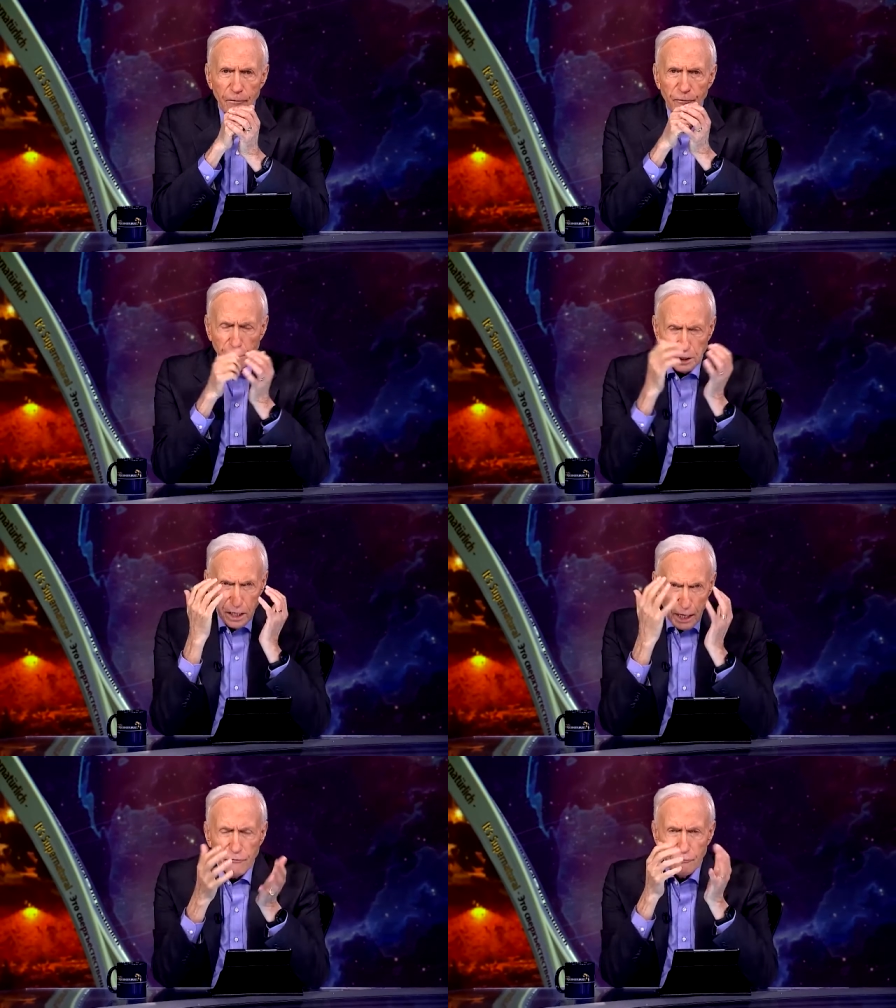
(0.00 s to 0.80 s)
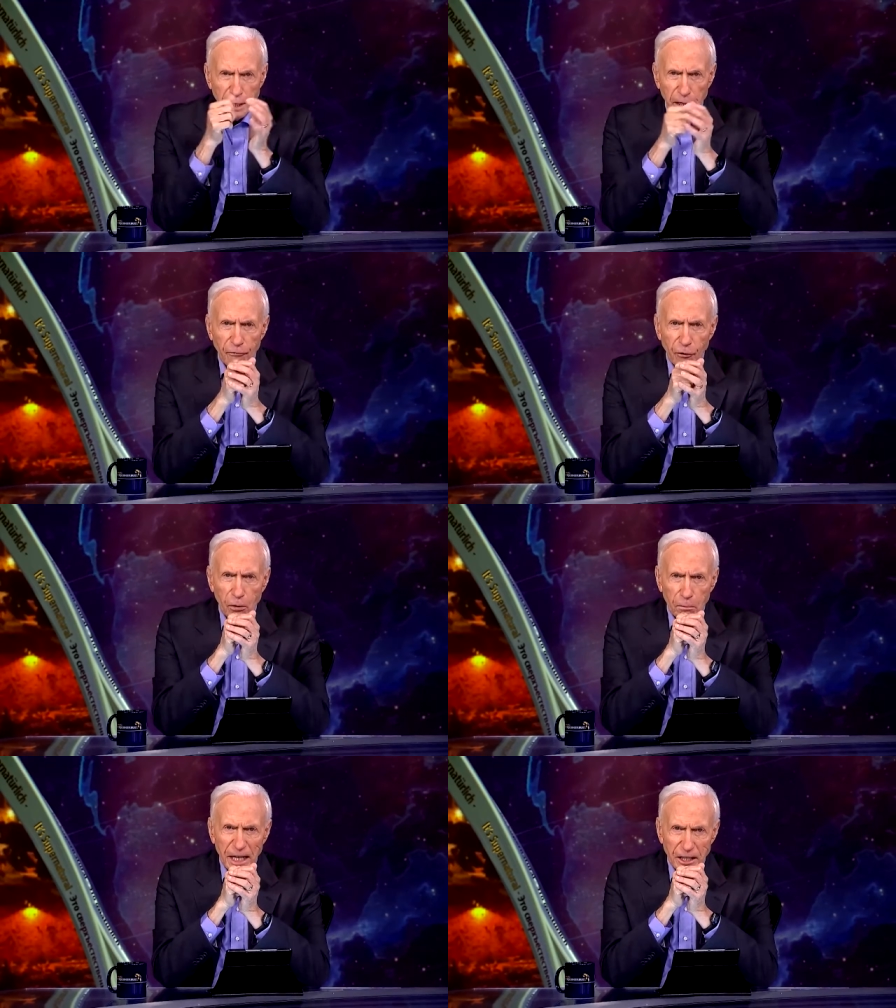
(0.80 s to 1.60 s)
Forgive me of all
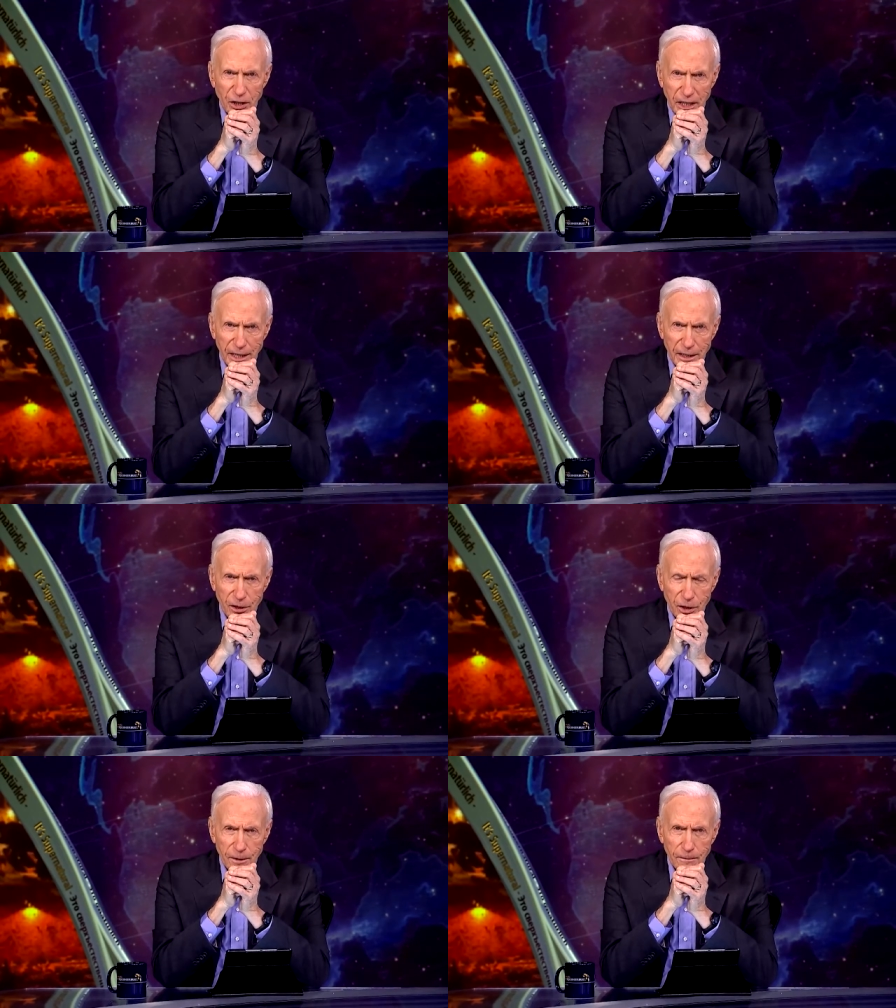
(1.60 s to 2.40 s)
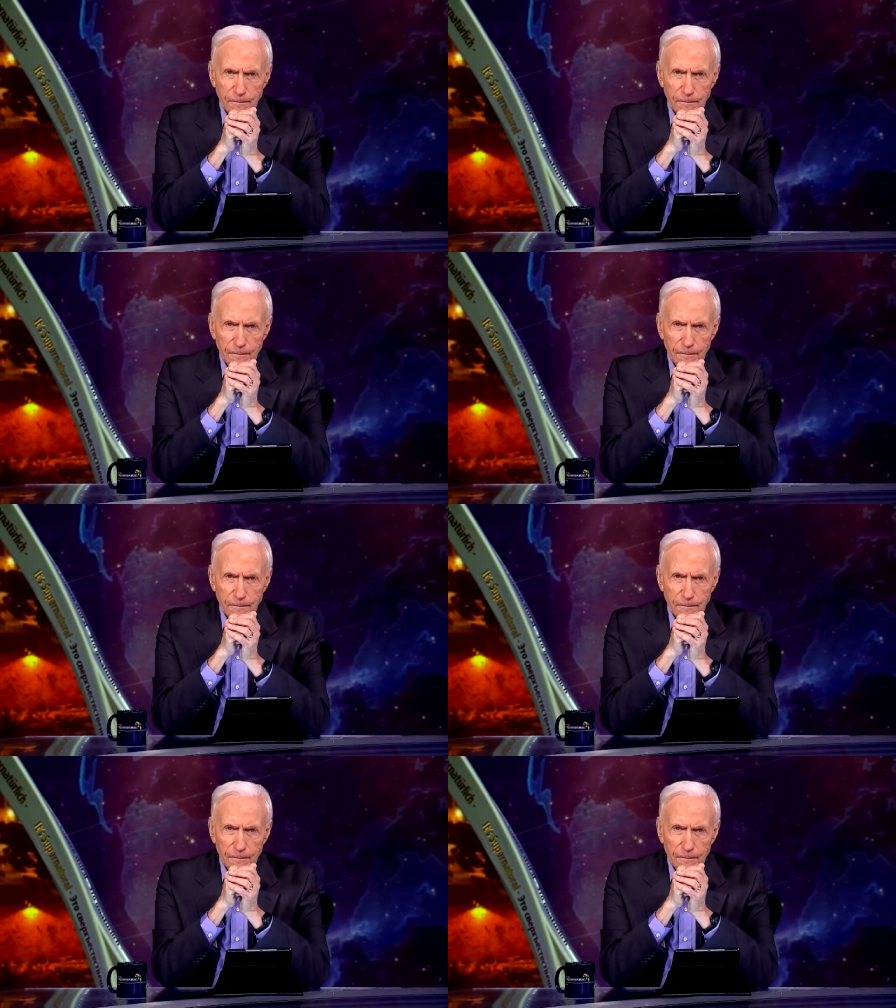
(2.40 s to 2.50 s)
my sins.